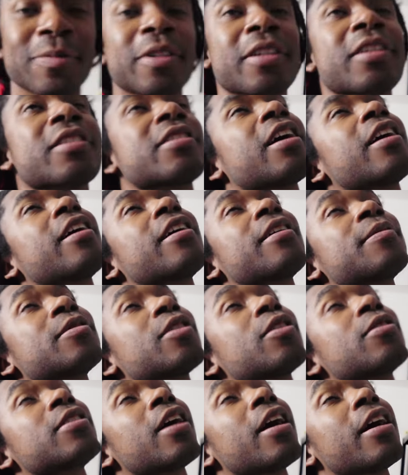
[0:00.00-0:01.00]
one because I am
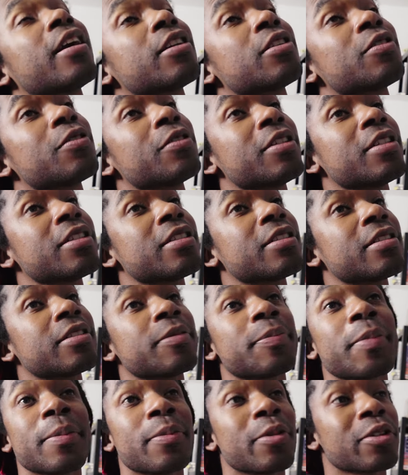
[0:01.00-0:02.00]
so tired of doing this. It's
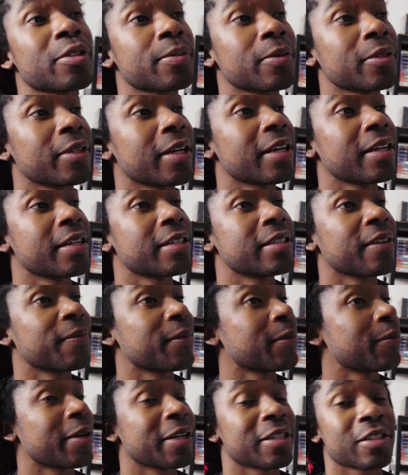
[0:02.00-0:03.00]
been multiple days. I've
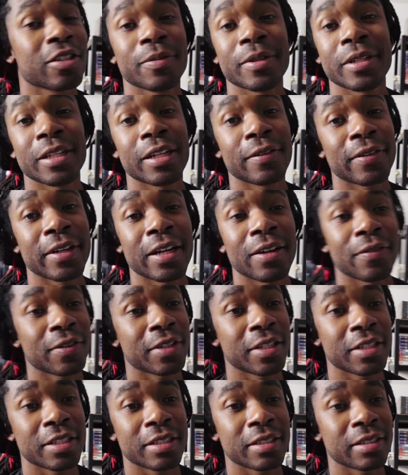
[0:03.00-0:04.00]
been wearing so many different
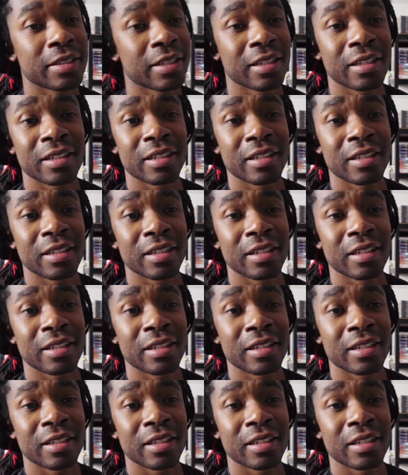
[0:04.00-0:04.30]
outfits.